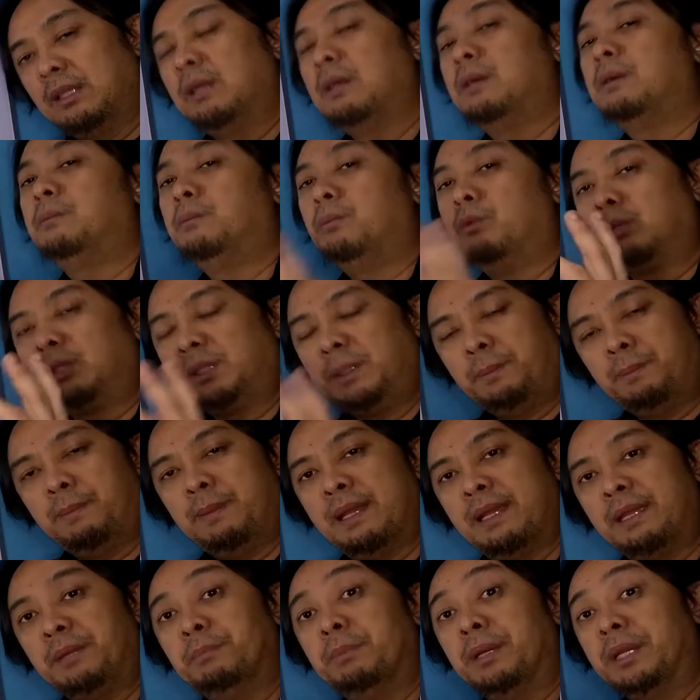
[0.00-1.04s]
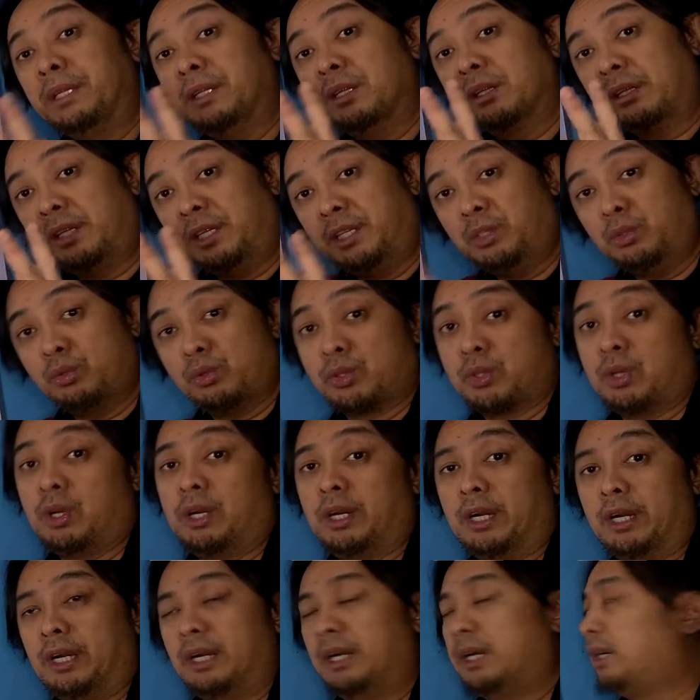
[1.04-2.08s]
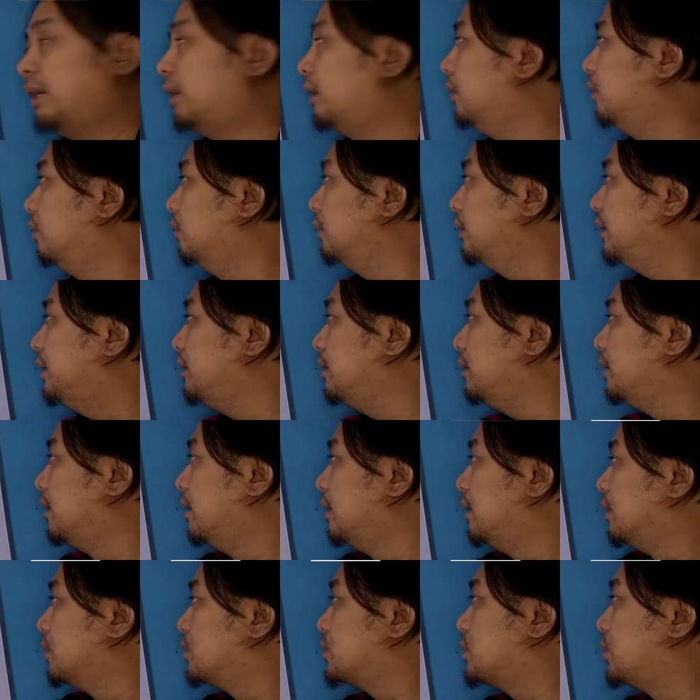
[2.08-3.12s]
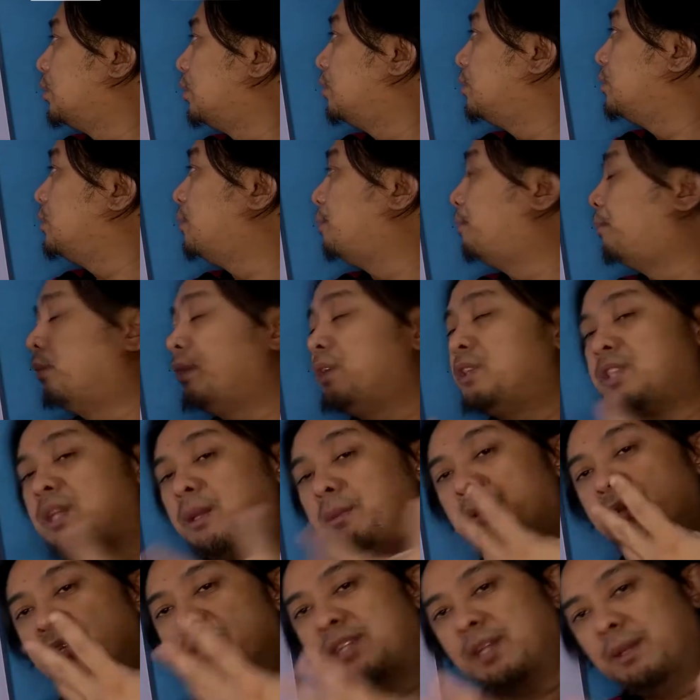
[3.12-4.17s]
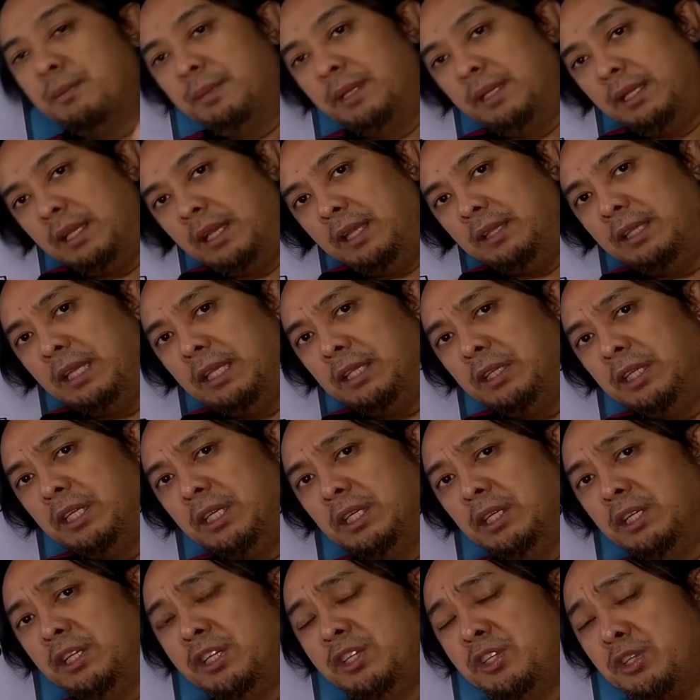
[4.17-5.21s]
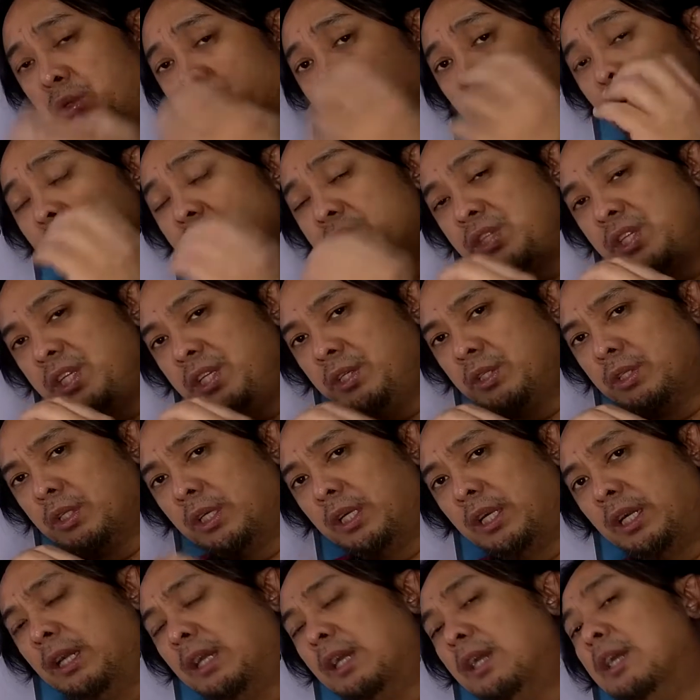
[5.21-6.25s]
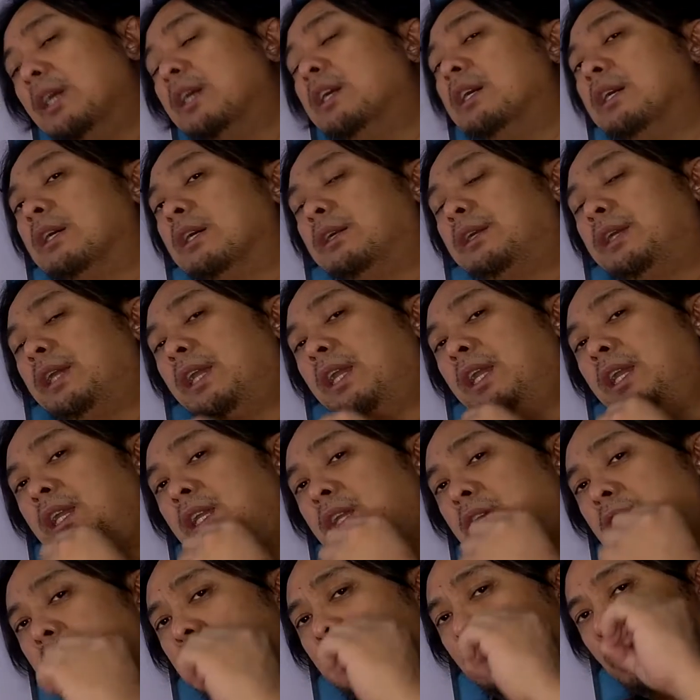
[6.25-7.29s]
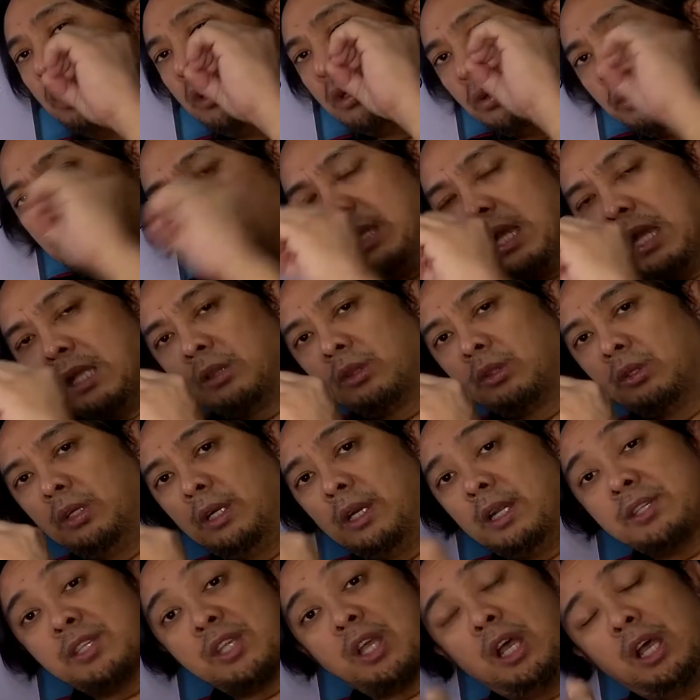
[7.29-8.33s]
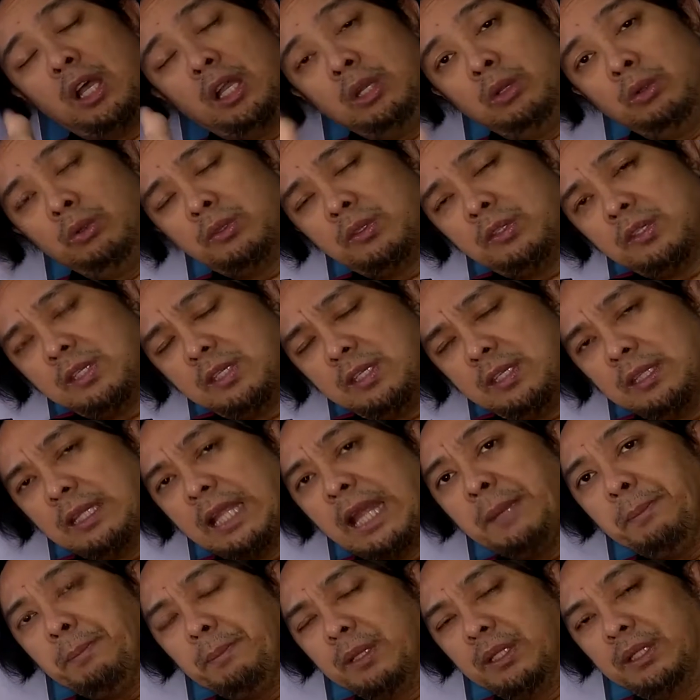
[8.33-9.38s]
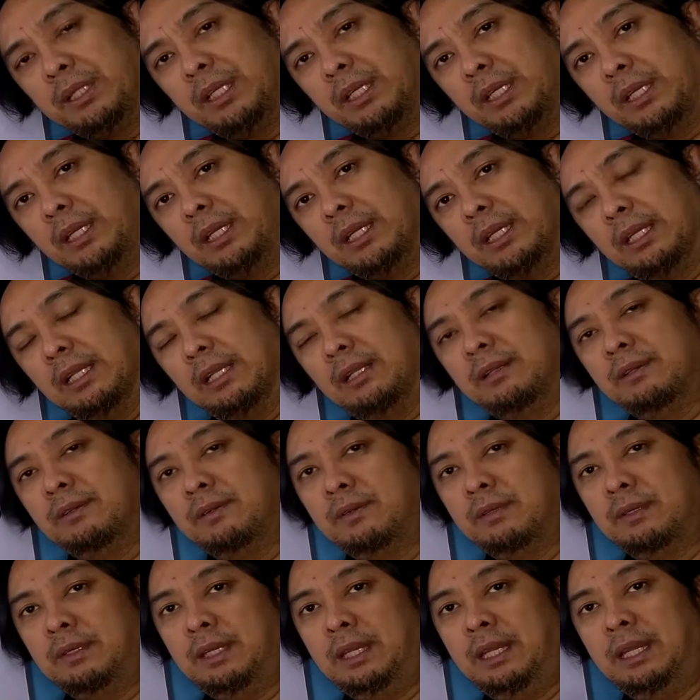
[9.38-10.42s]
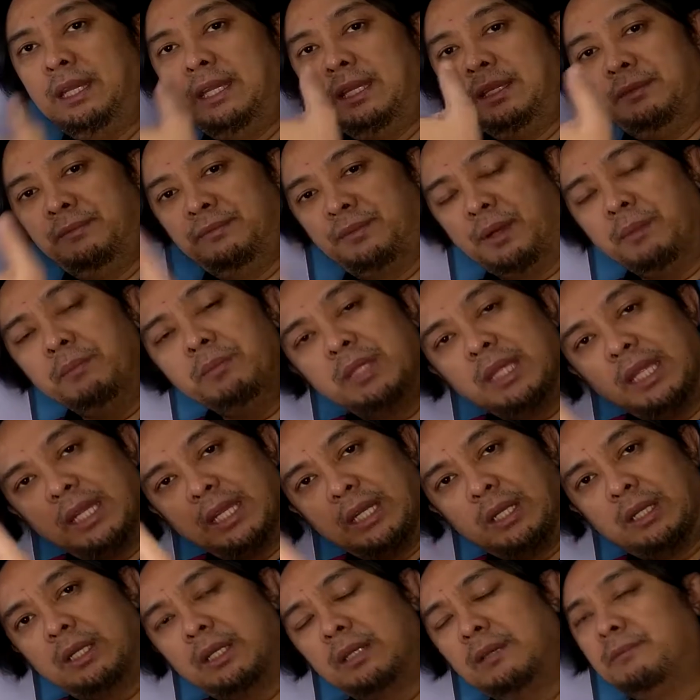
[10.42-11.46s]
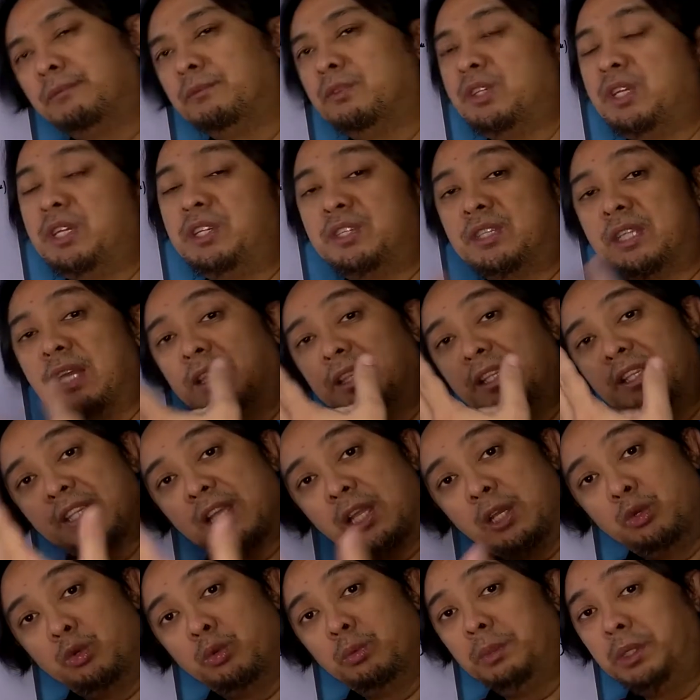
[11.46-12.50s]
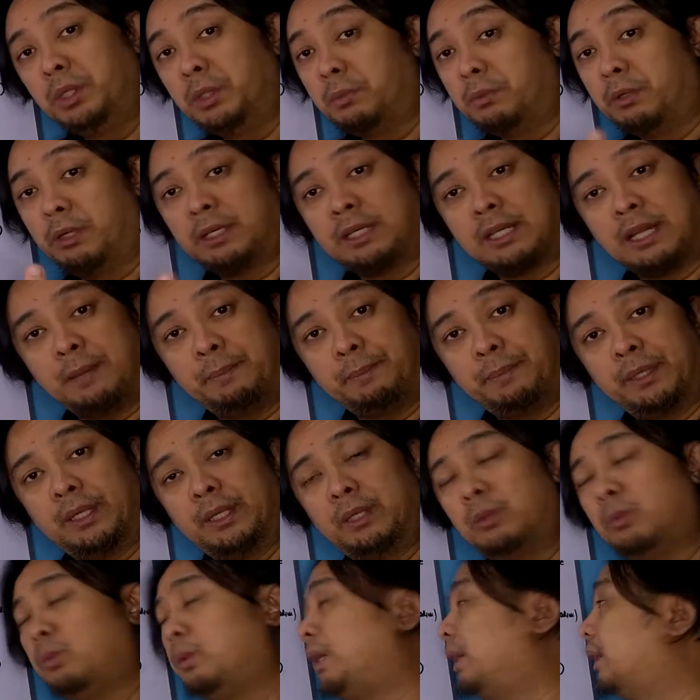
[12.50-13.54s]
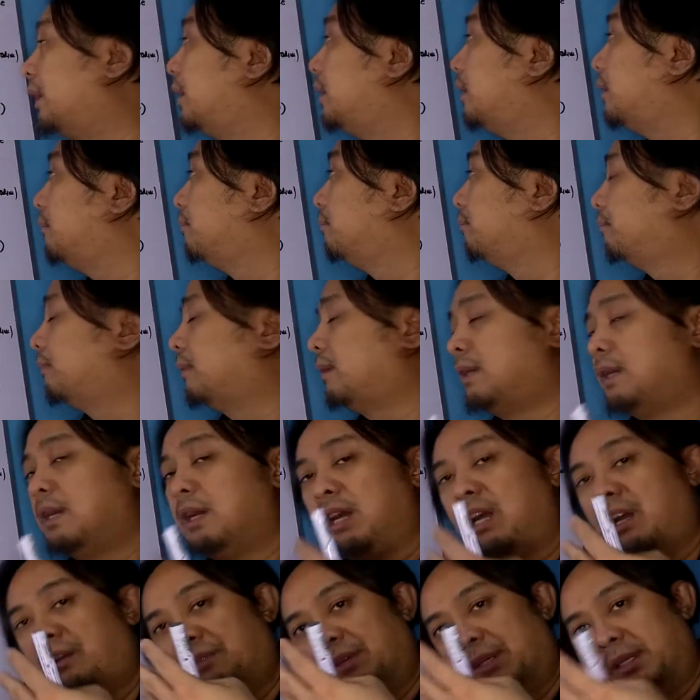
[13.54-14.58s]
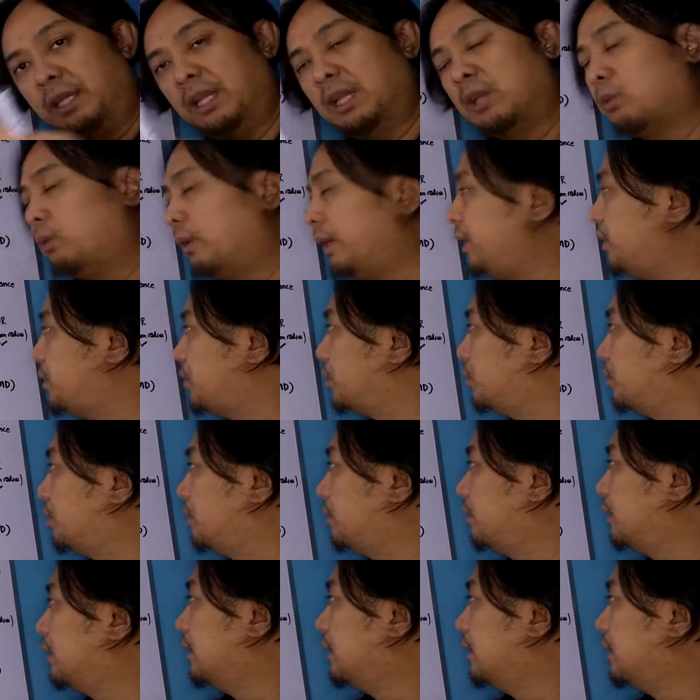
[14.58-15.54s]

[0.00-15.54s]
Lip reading: multiplied by the radius R. Okay, so the 0.7788 here is, you consider your conductor as a hollow type material, and from there, since that is aluminum or copper, we can have an equation